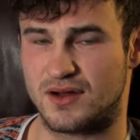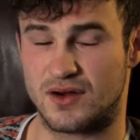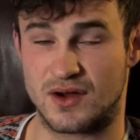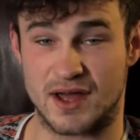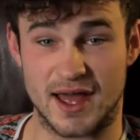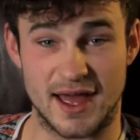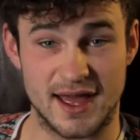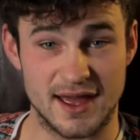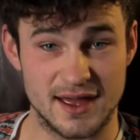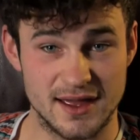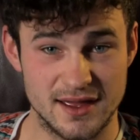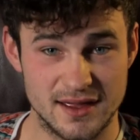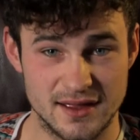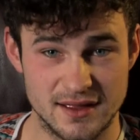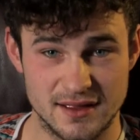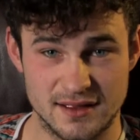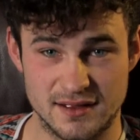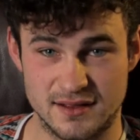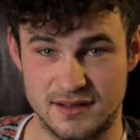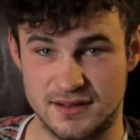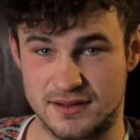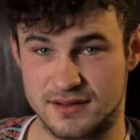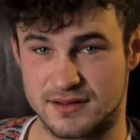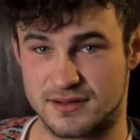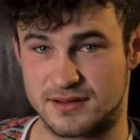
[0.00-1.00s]
Okay?
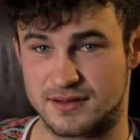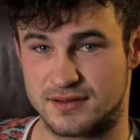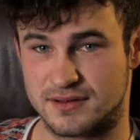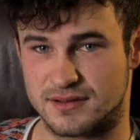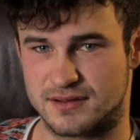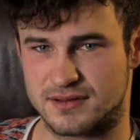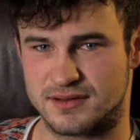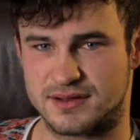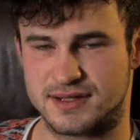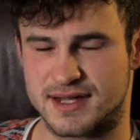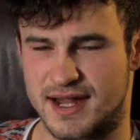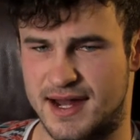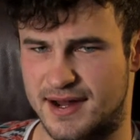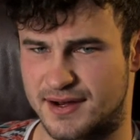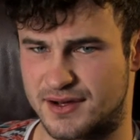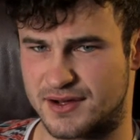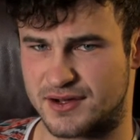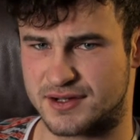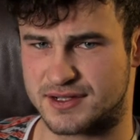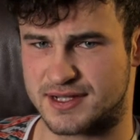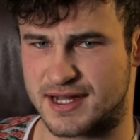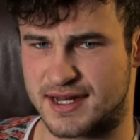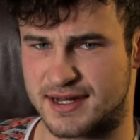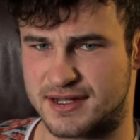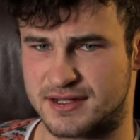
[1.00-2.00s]
Dark
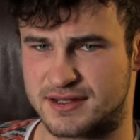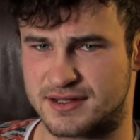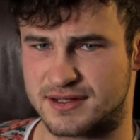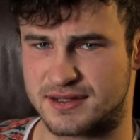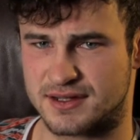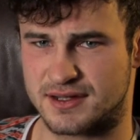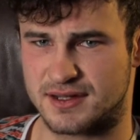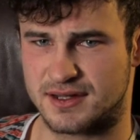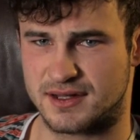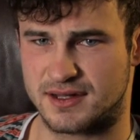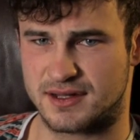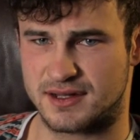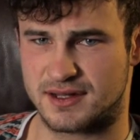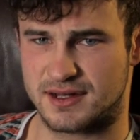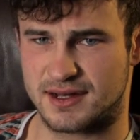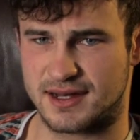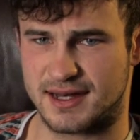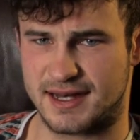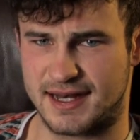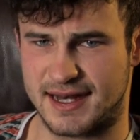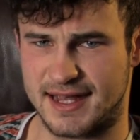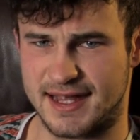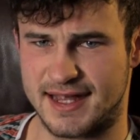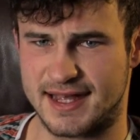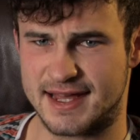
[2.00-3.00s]
looked at it.
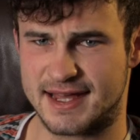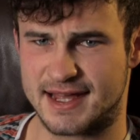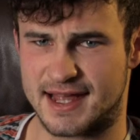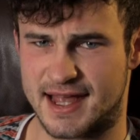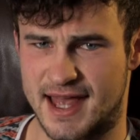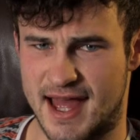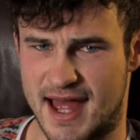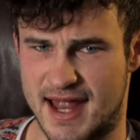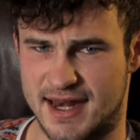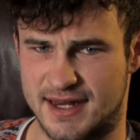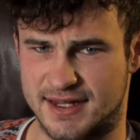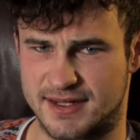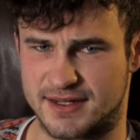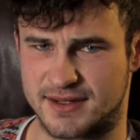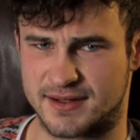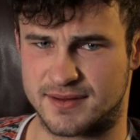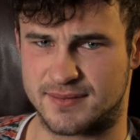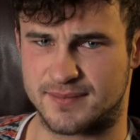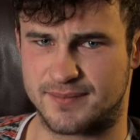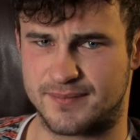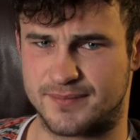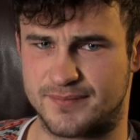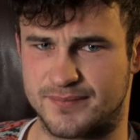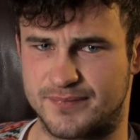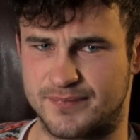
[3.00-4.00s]
Leah Cannon.